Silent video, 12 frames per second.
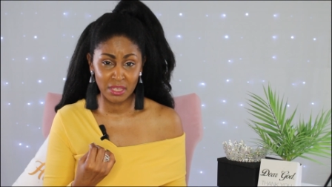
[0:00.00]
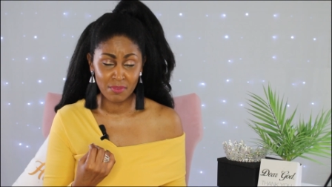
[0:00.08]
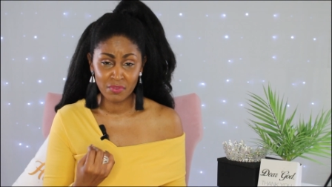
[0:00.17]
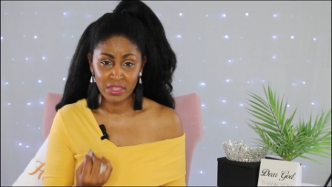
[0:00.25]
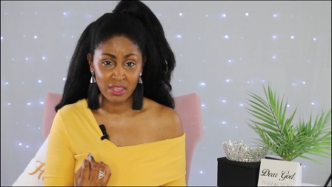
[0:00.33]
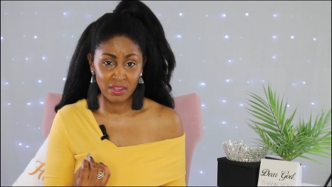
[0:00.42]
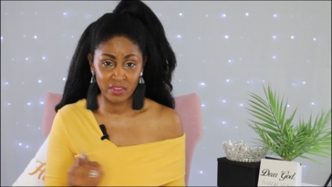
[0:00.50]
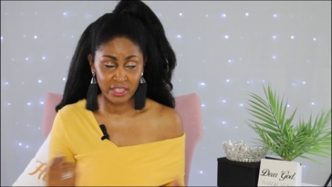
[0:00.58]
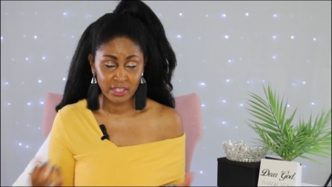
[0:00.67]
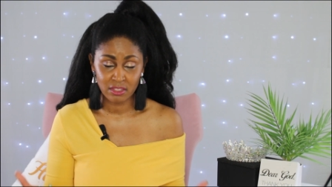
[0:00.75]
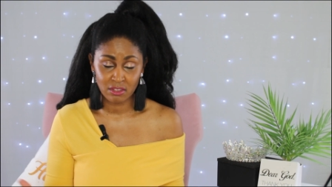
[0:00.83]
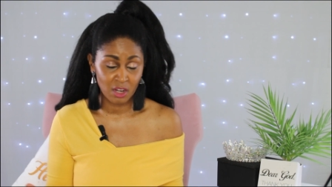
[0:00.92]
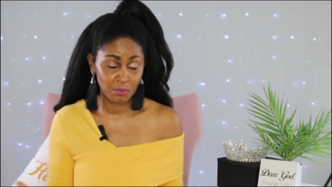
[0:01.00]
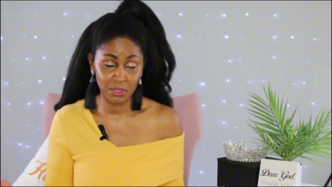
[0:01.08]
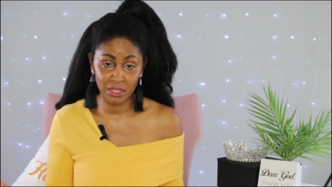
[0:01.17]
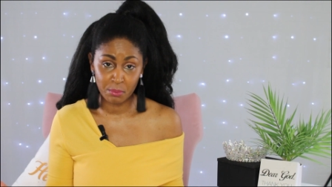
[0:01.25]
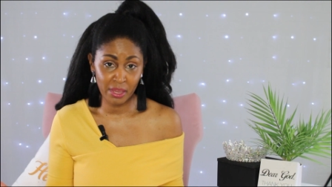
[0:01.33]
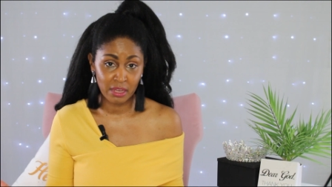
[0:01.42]
and then it'll start
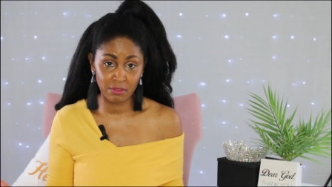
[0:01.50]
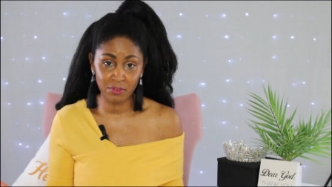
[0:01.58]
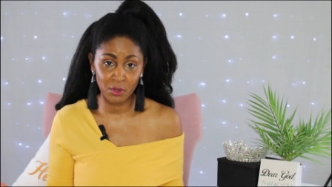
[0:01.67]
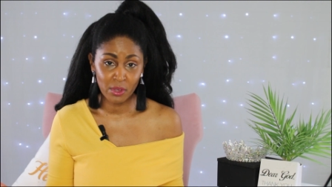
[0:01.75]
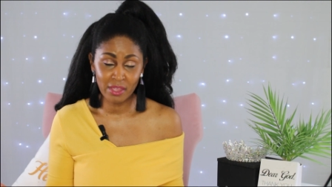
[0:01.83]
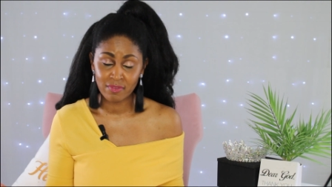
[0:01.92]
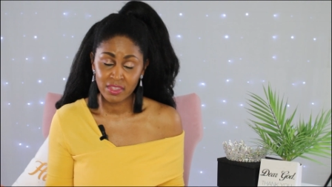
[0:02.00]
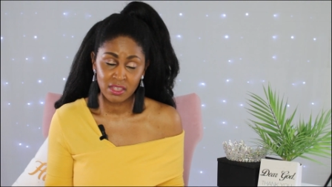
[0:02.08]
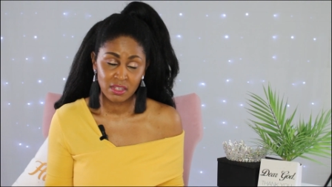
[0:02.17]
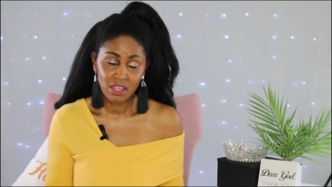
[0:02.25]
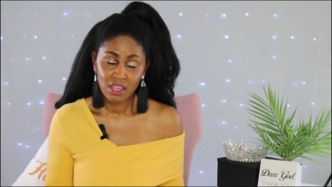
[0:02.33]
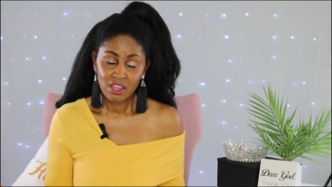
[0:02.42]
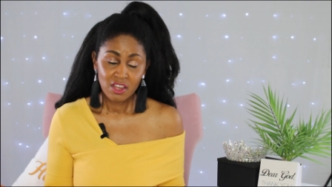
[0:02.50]
being painful, and then